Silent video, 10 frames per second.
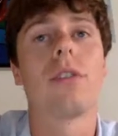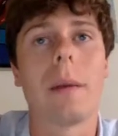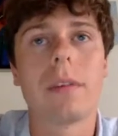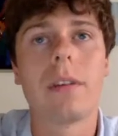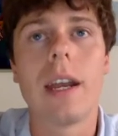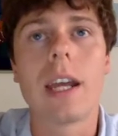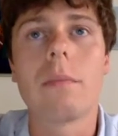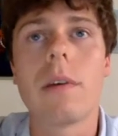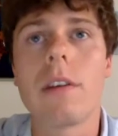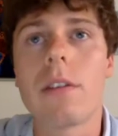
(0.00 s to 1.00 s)
trapped and
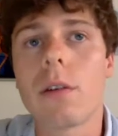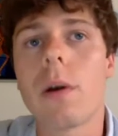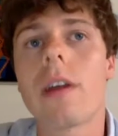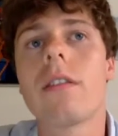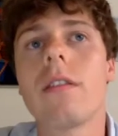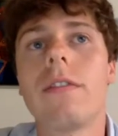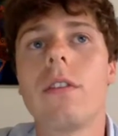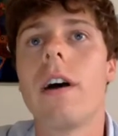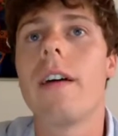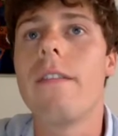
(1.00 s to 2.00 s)
it can be sequestered
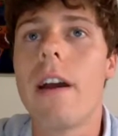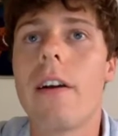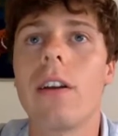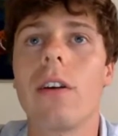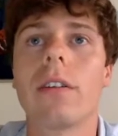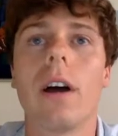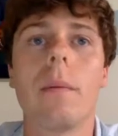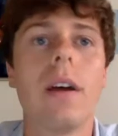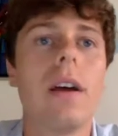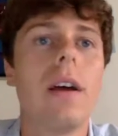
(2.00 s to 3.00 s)
for a very long
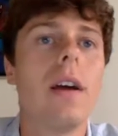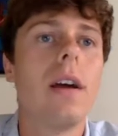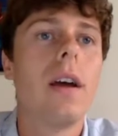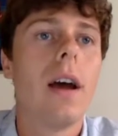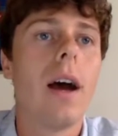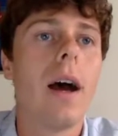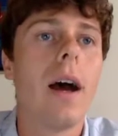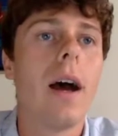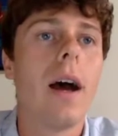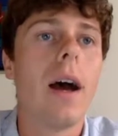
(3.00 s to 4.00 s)
time.
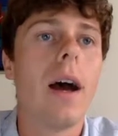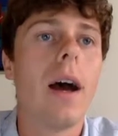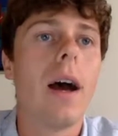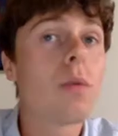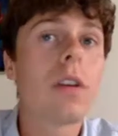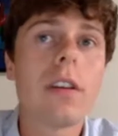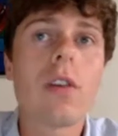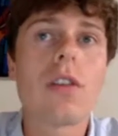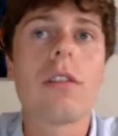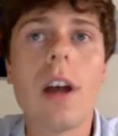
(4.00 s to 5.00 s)
And this is one of the
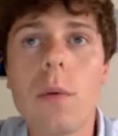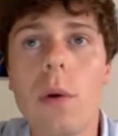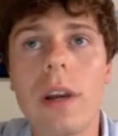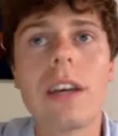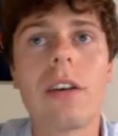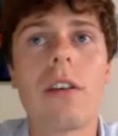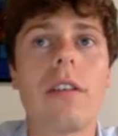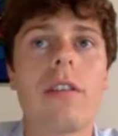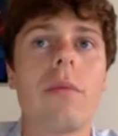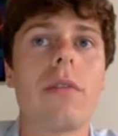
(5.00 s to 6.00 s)
ocean's #1
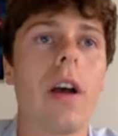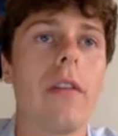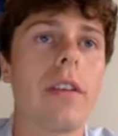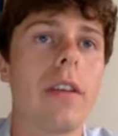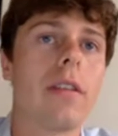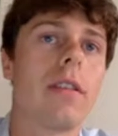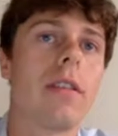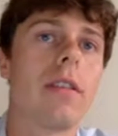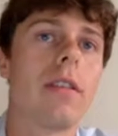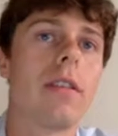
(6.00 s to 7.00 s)
ecosystem services.
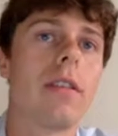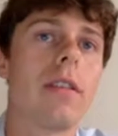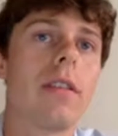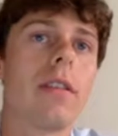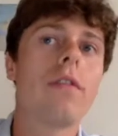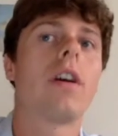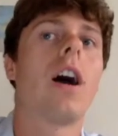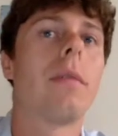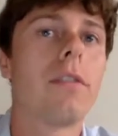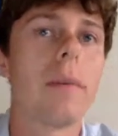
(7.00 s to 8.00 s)
It removes
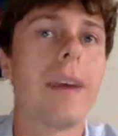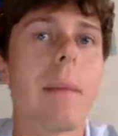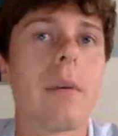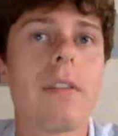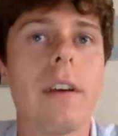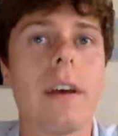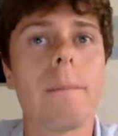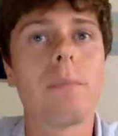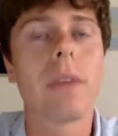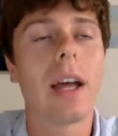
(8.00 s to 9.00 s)
carbon from the
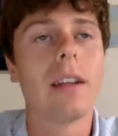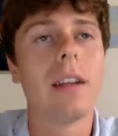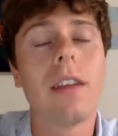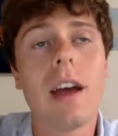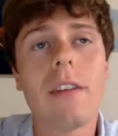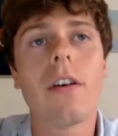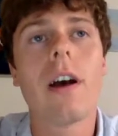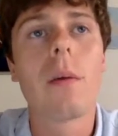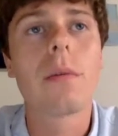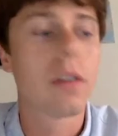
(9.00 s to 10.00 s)
atmosphere, and it therefore
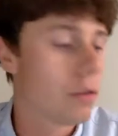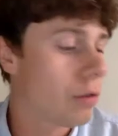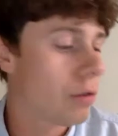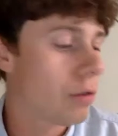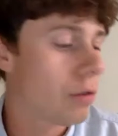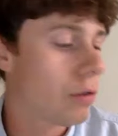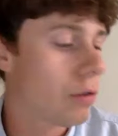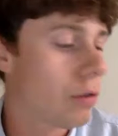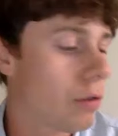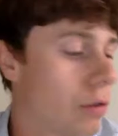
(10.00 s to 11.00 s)
helps to control
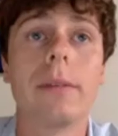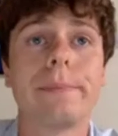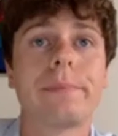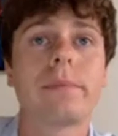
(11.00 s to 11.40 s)
global climate.